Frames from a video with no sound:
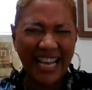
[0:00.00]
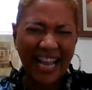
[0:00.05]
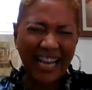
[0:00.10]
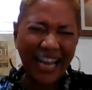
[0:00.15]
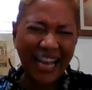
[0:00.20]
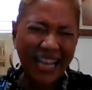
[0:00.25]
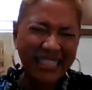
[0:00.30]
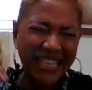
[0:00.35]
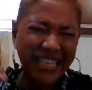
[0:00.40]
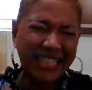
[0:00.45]
And
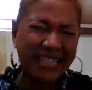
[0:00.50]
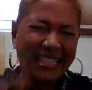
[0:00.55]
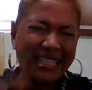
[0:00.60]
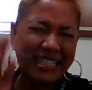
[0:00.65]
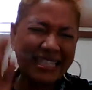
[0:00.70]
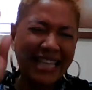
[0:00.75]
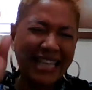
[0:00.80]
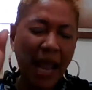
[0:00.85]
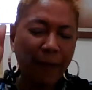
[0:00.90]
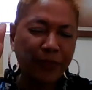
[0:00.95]
as he
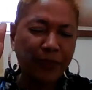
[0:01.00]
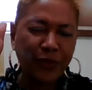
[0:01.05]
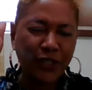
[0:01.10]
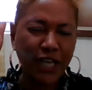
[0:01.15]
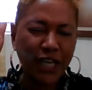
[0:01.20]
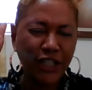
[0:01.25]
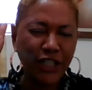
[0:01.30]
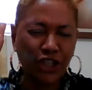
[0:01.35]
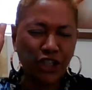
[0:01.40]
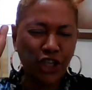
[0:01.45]
steps
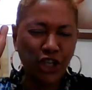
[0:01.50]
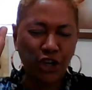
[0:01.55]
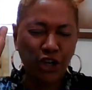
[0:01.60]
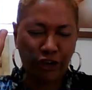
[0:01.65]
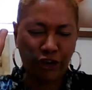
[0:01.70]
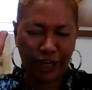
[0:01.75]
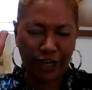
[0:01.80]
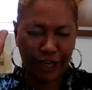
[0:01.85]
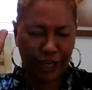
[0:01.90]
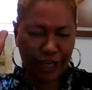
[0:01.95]
into
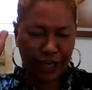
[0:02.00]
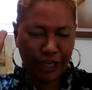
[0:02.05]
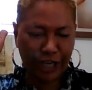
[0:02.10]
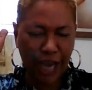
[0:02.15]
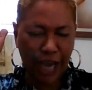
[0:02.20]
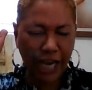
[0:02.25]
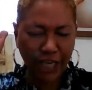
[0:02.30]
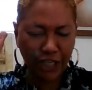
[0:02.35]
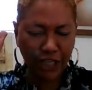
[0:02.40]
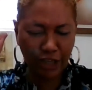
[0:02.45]
your
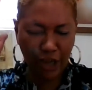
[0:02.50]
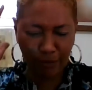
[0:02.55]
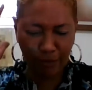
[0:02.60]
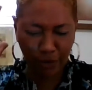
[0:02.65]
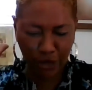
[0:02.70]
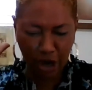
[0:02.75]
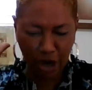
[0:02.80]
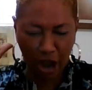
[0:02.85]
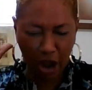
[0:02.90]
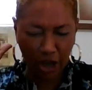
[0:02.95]

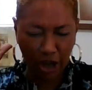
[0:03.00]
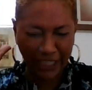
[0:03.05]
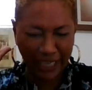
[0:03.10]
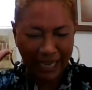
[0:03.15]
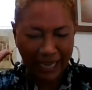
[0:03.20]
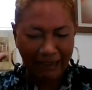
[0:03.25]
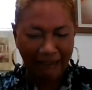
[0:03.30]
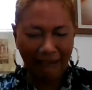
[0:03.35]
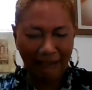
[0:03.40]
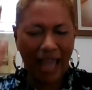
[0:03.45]
kingdom, God,
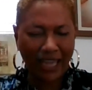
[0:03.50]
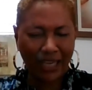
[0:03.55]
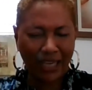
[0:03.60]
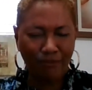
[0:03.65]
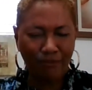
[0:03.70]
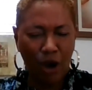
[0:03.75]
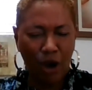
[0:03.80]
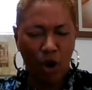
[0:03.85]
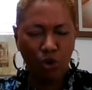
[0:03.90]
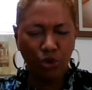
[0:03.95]
like
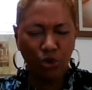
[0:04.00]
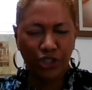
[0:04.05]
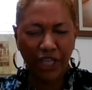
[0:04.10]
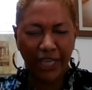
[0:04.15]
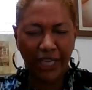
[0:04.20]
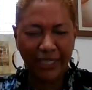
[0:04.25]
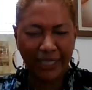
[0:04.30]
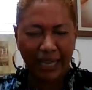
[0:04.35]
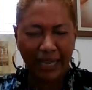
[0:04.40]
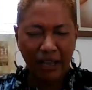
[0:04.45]

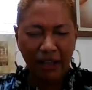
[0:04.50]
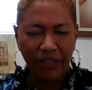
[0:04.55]
Moses,